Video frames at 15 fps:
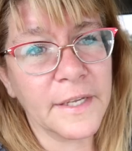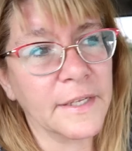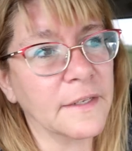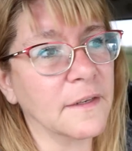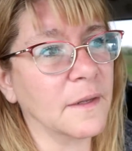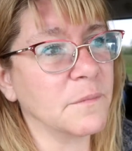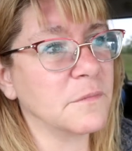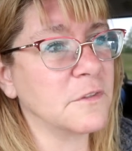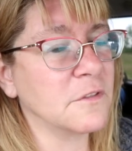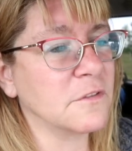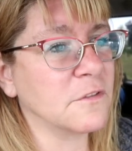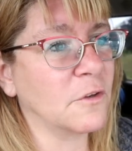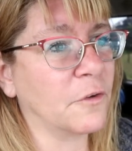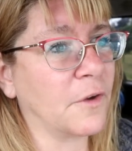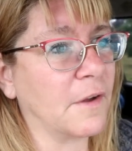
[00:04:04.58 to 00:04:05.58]
and I'm
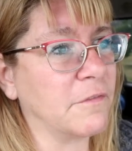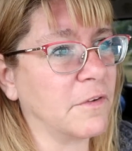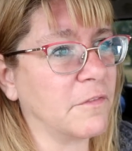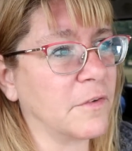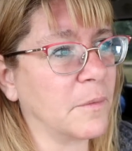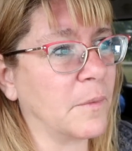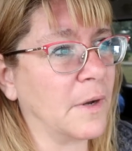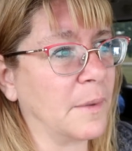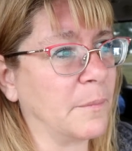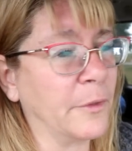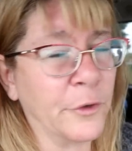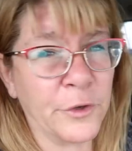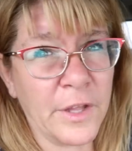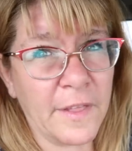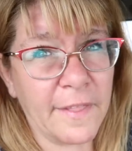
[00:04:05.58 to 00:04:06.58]
just so grateful for what I'm
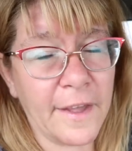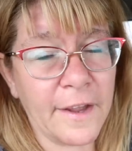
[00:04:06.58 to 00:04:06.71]
learning